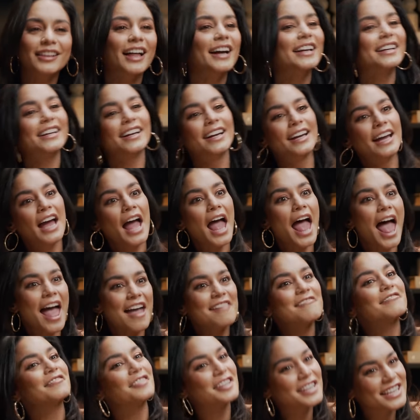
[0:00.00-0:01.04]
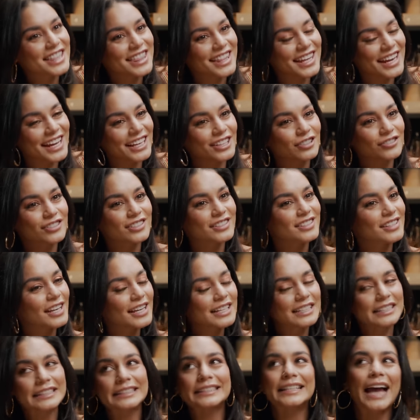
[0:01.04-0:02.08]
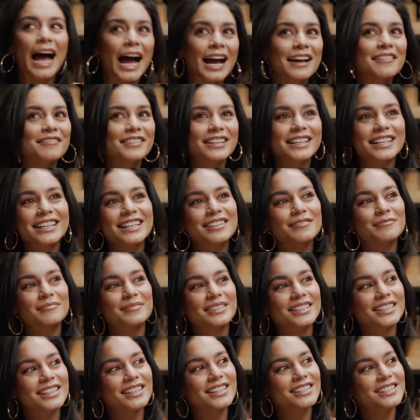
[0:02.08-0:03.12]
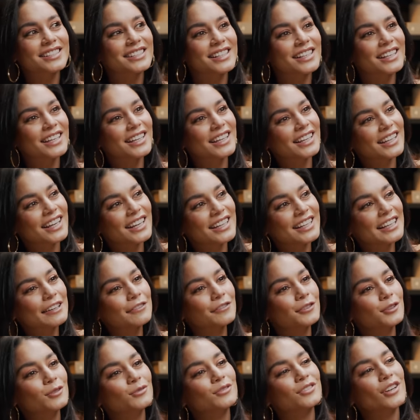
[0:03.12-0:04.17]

Like, everything, just like diving in, because like if you